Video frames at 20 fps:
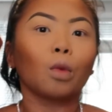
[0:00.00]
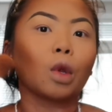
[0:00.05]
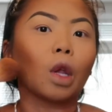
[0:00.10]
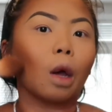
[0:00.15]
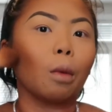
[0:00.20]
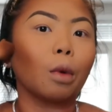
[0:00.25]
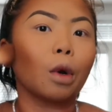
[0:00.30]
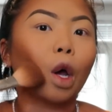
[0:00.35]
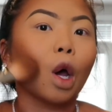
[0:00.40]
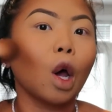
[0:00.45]

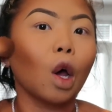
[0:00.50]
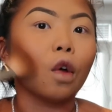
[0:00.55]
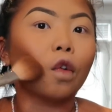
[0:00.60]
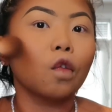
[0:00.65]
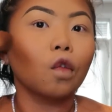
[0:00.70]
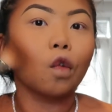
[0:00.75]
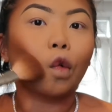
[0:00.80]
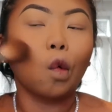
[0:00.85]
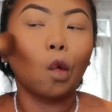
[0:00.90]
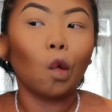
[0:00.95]
Top it
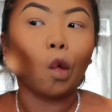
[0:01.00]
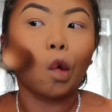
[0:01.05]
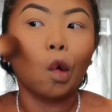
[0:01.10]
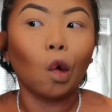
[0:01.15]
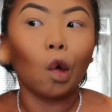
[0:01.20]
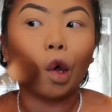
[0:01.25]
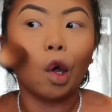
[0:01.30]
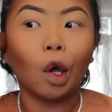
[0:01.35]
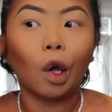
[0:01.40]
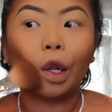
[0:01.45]
off,
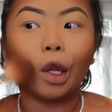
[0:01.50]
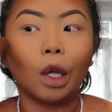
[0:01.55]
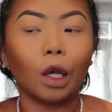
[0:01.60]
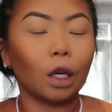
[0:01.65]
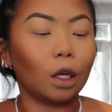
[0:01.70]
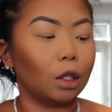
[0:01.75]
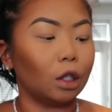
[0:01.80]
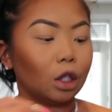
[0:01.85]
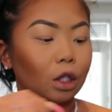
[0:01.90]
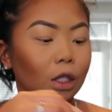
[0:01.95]
and
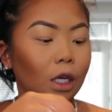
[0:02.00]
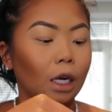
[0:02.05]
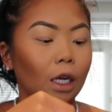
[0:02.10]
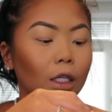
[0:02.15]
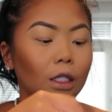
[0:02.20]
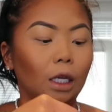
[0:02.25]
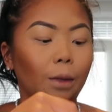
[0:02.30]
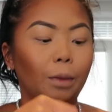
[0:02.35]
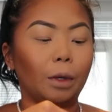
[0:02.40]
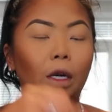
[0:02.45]
then just kind
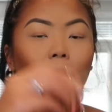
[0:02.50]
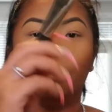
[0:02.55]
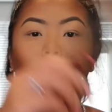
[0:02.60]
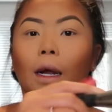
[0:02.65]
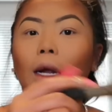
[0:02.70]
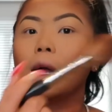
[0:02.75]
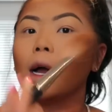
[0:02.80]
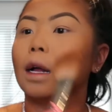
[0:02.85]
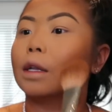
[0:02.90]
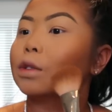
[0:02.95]
of deepen up
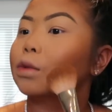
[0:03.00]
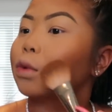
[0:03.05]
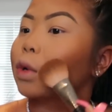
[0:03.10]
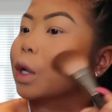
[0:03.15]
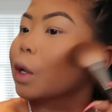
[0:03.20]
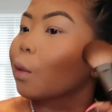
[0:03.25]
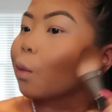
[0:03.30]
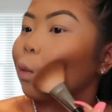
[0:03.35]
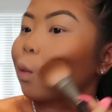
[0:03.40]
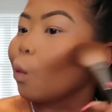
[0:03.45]
my
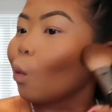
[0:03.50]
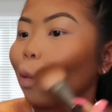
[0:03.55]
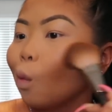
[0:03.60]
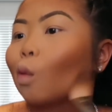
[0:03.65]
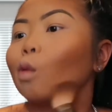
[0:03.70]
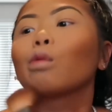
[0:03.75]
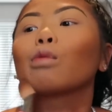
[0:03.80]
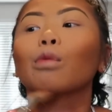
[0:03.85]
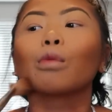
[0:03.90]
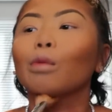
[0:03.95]
contour,
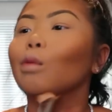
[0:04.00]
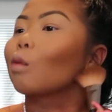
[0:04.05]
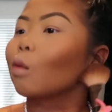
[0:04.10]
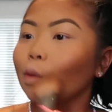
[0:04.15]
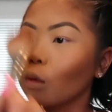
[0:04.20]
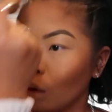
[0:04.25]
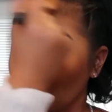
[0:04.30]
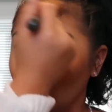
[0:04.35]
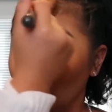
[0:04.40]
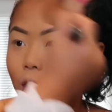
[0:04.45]

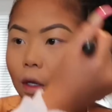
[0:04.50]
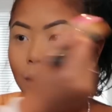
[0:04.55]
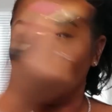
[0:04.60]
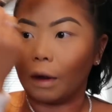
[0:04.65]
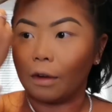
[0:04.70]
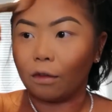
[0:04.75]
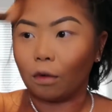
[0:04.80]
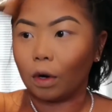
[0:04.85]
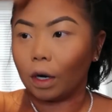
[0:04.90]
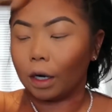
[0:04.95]
and then
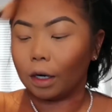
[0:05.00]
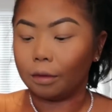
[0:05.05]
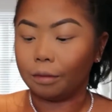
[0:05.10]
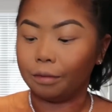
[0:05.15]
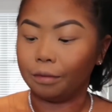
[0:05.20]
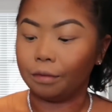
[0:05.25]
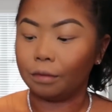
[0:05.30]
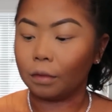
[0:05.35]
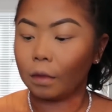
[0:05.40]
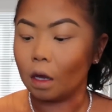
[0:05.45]
my forehead.
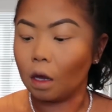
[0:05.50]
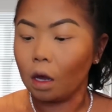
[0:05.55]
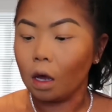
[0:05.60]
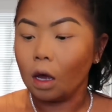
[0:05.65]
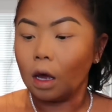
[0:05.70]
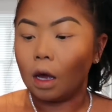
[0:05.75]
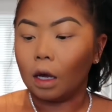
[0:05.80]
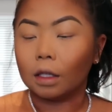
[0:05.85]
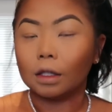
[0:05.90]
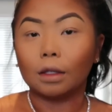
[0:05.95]

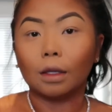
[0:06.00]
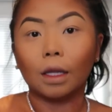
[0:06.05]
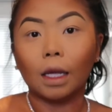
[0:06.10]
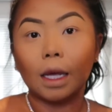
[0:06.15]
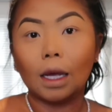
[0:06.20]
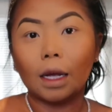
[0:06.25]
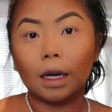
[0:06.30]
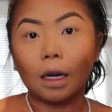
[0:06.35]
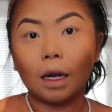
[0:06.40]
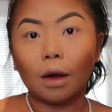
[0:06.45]
So
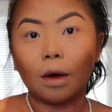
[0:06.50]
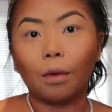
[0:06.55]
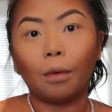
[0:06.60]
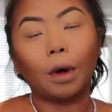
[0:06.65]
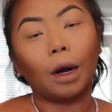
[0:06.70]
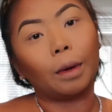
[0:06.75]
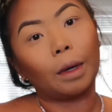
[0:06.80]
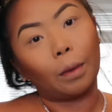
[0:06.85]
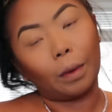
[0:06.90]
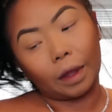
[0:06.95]
then,
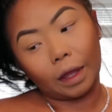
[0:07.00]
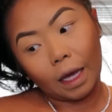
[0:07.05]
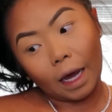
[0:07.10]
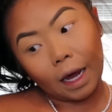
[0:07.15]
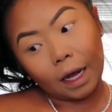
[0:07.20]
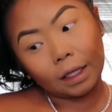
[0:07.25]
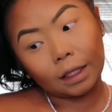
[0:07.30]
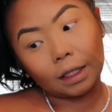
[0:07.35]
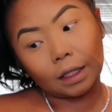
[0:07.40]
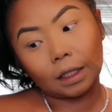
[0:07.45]
when I'm done with
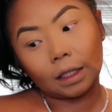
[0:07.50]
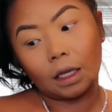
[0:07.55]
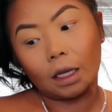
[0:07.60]
that,